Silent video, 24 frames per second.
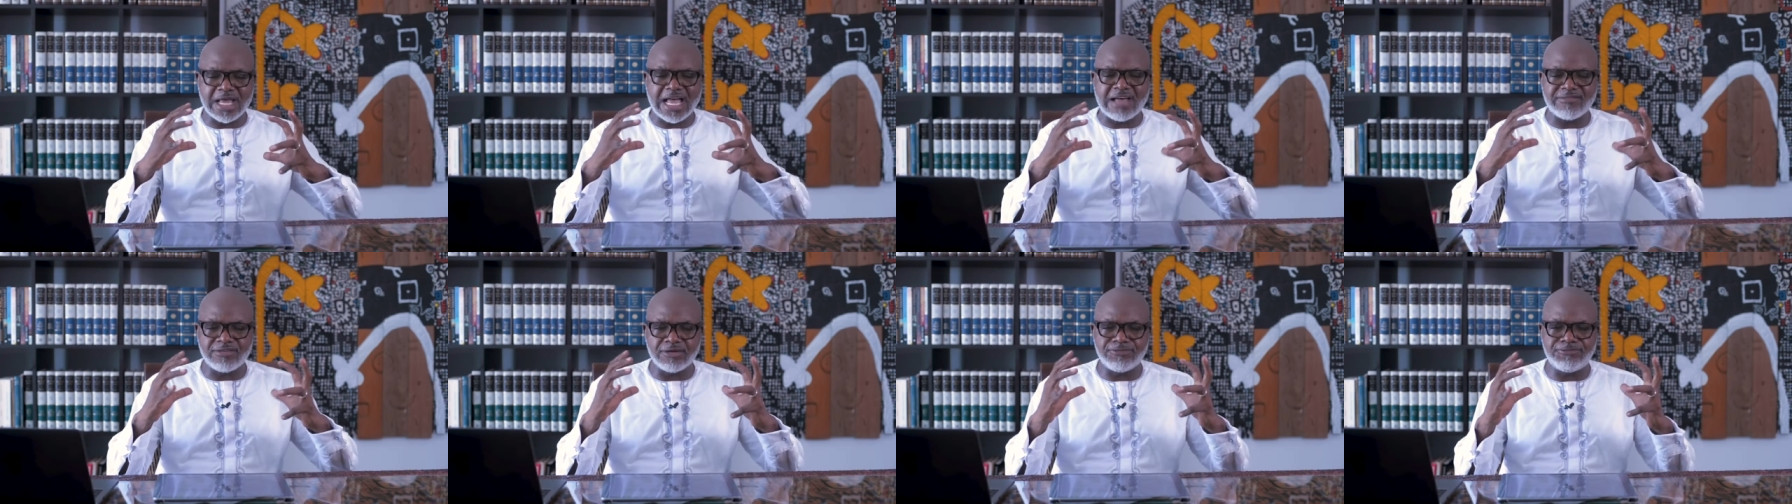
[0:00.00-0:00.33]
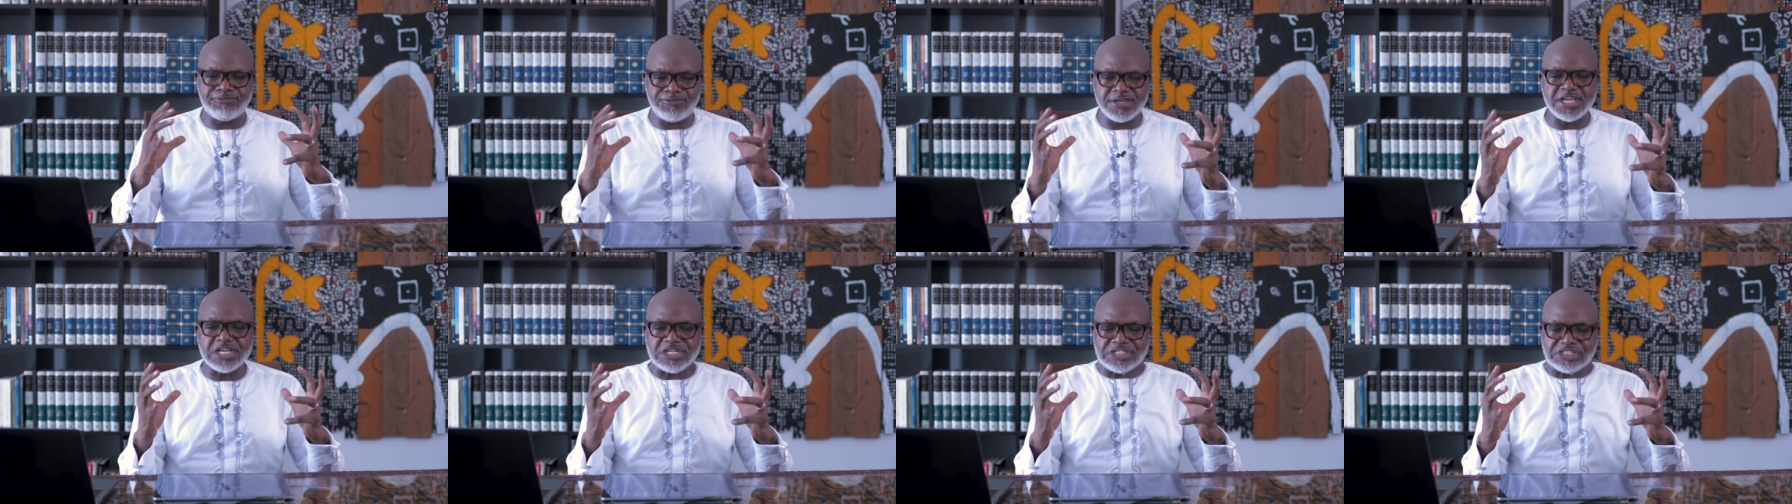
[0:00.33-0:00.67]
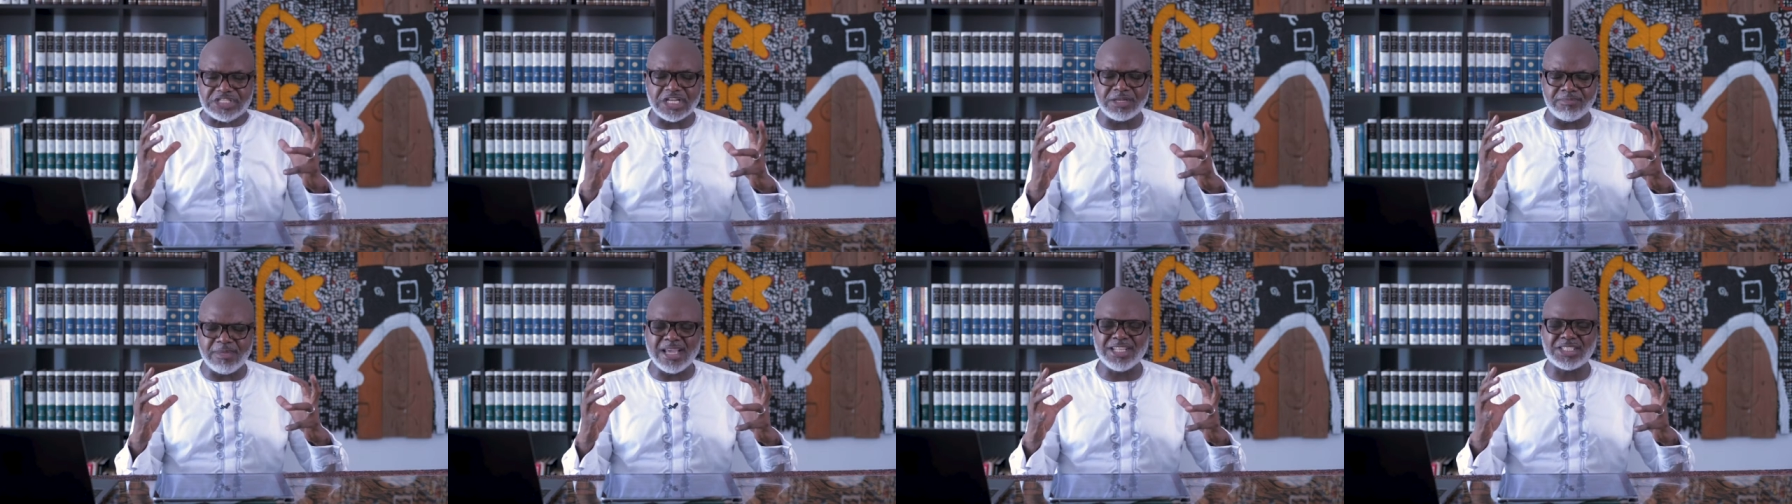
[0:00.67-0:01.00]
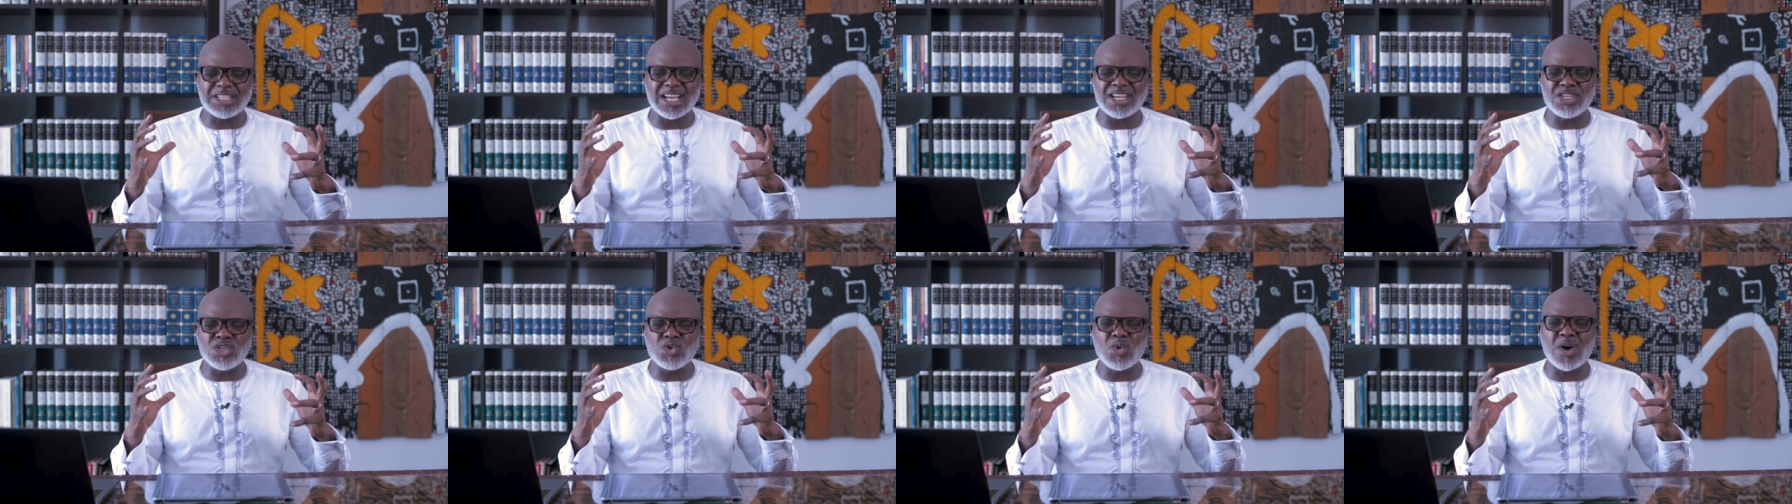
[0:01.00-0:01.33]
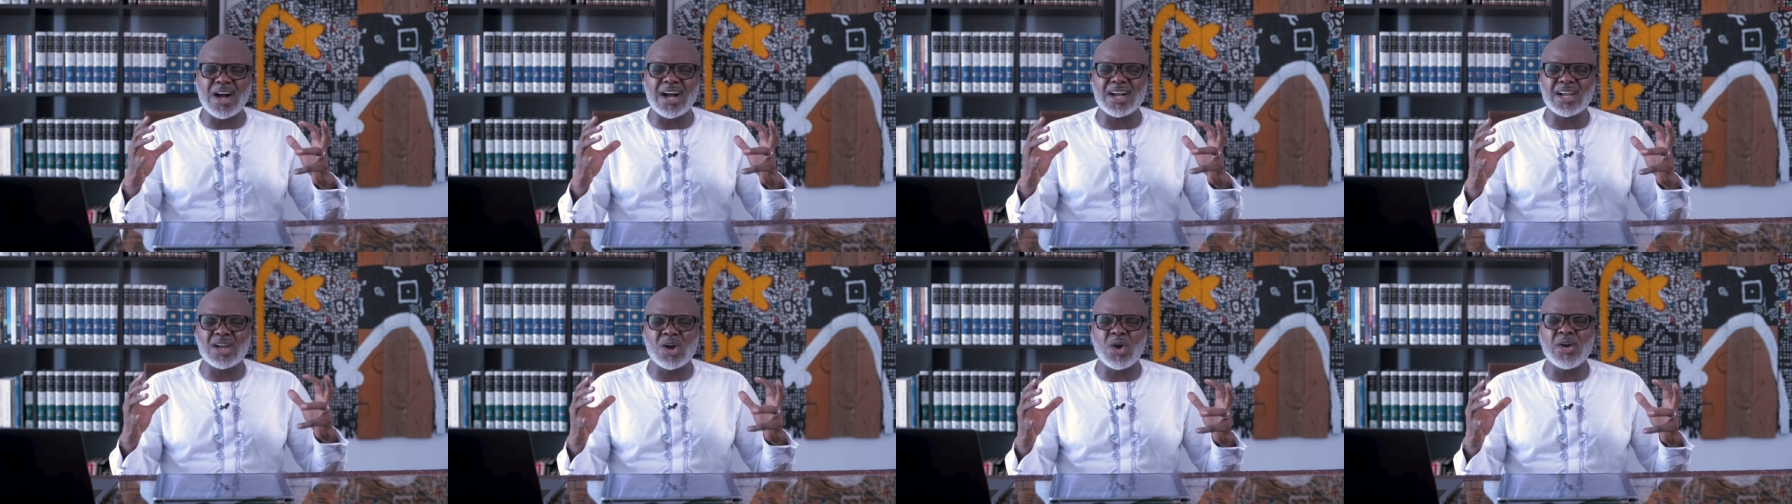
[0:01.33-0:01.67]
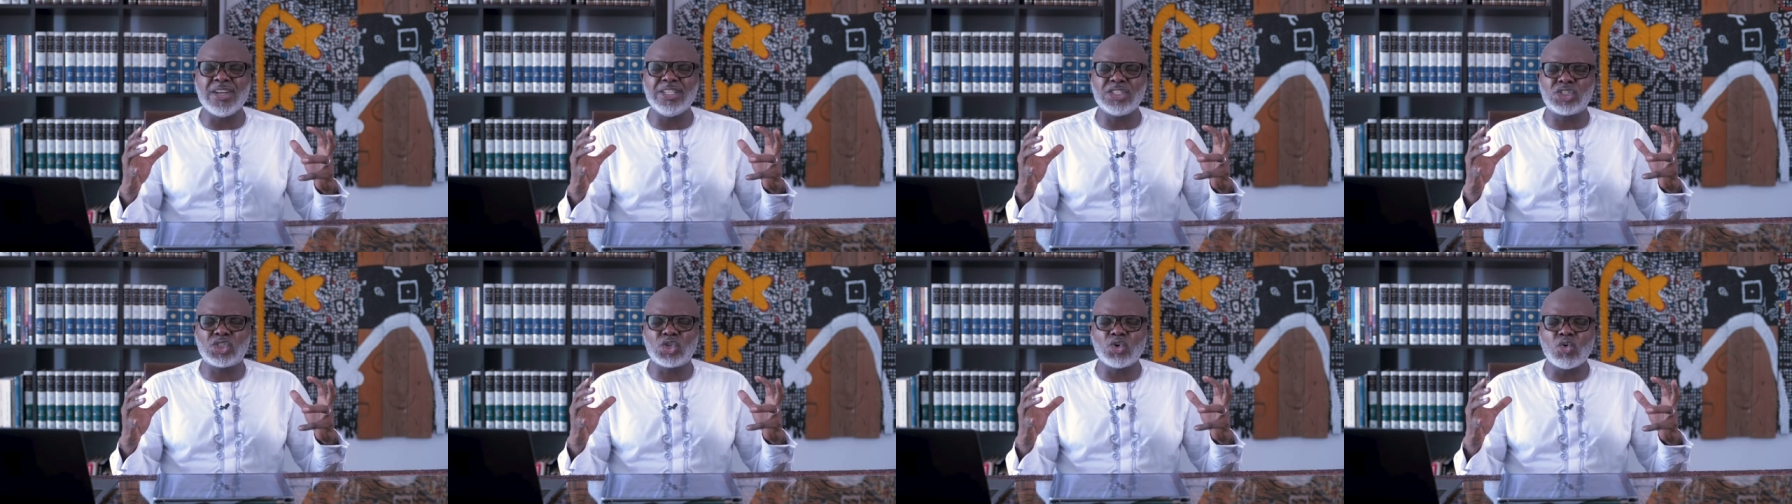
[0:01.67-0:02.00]
have a feast, it means that you are
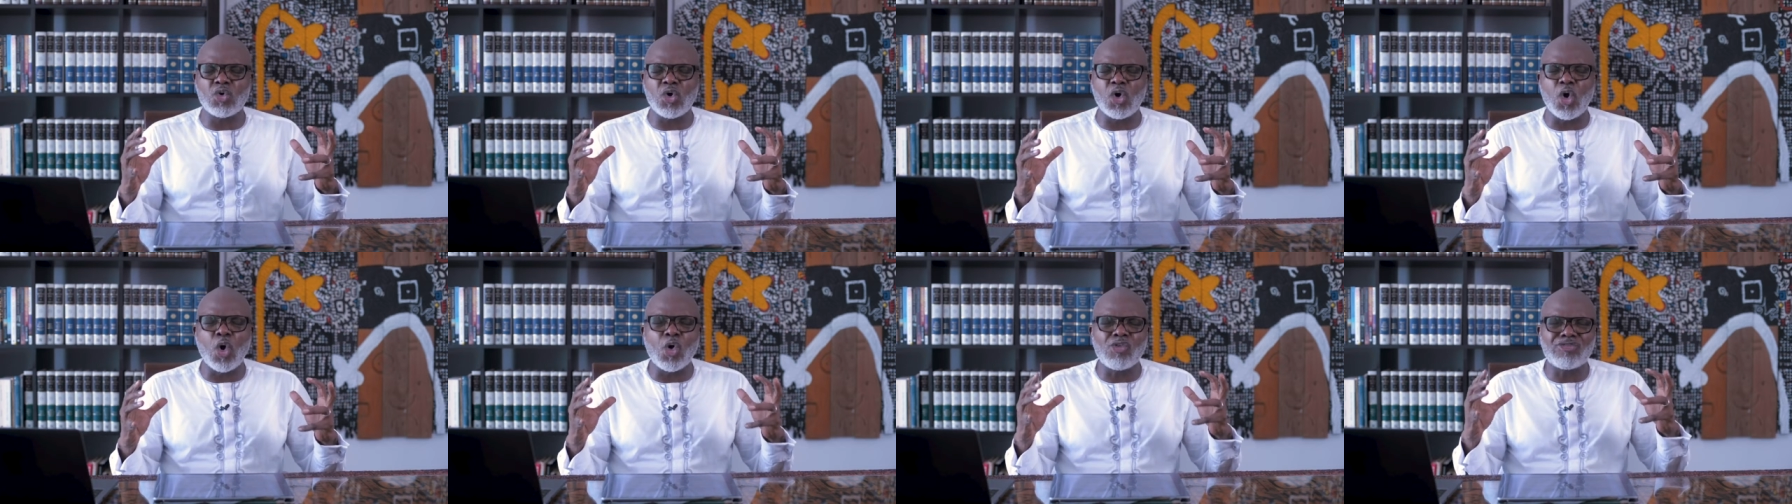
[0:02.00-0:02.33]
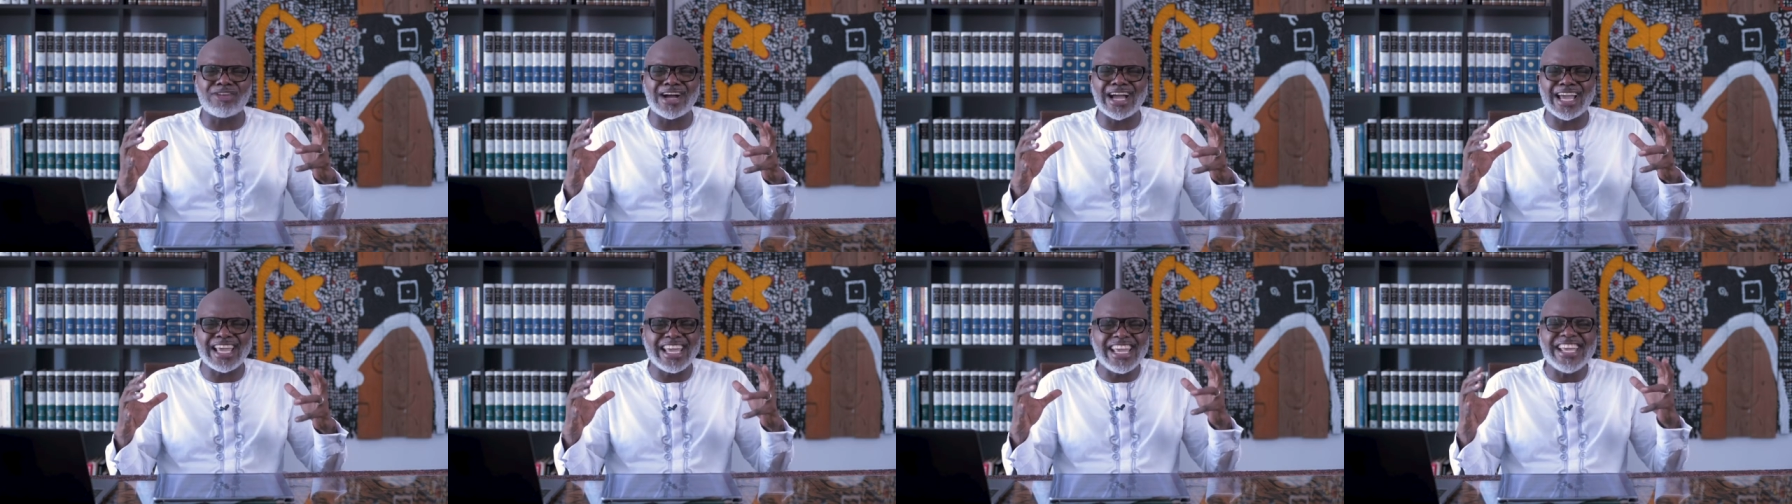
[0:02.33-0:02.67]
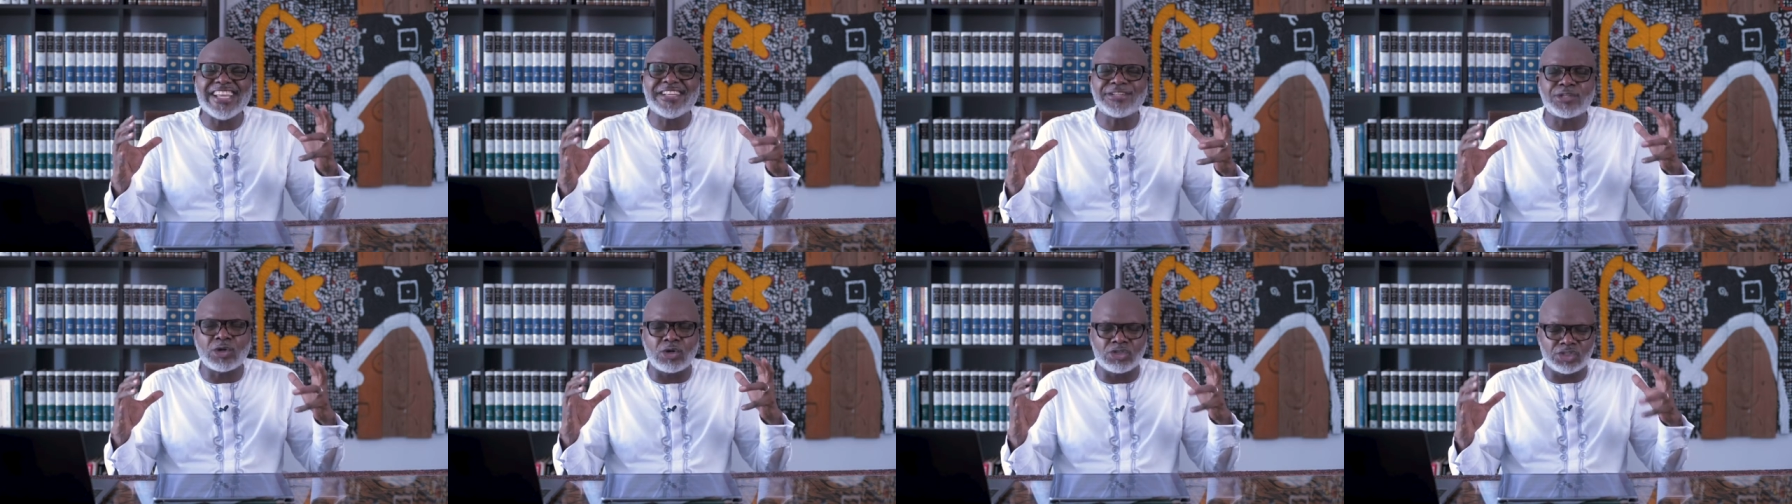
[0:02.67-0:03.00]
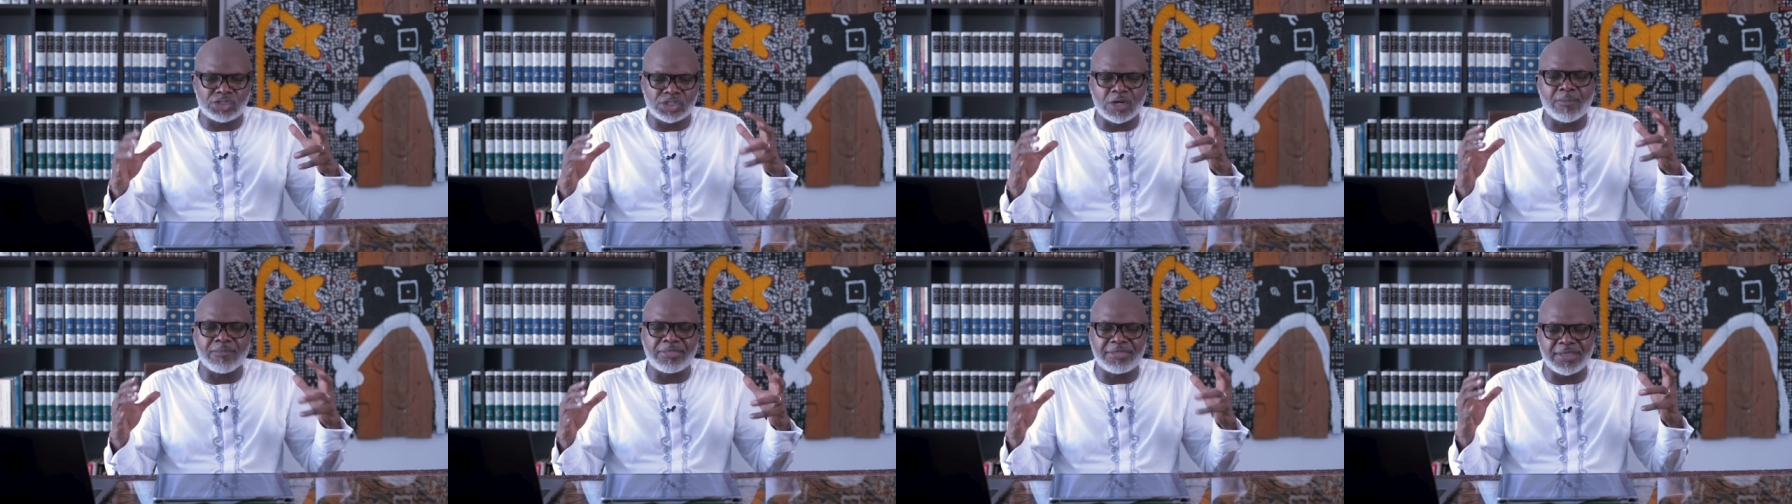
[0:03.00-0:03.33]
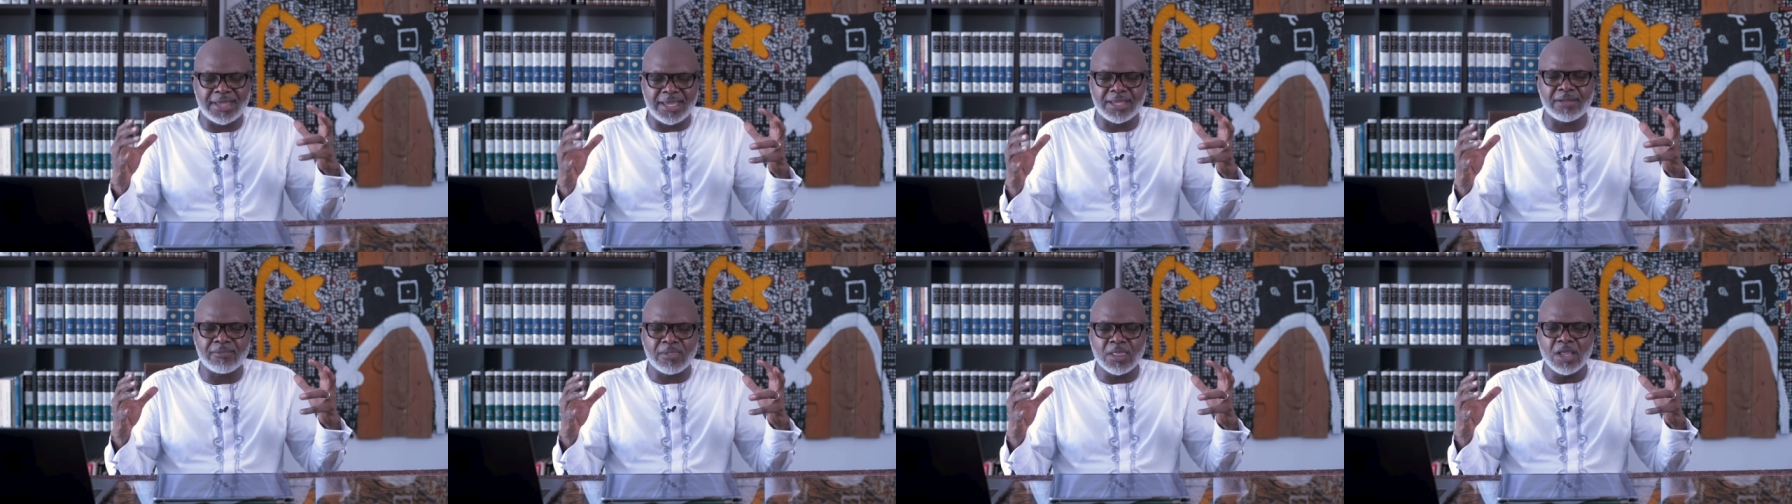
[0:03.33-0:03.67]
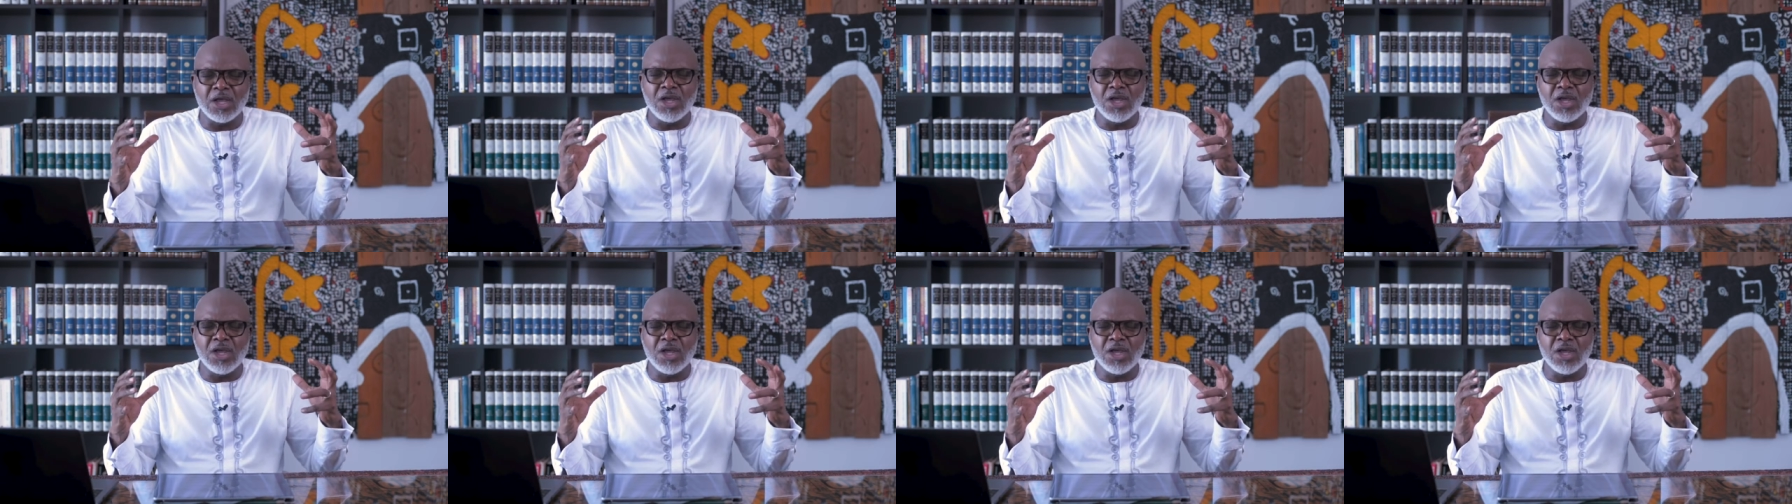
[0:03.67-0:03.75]
going to overeat on something,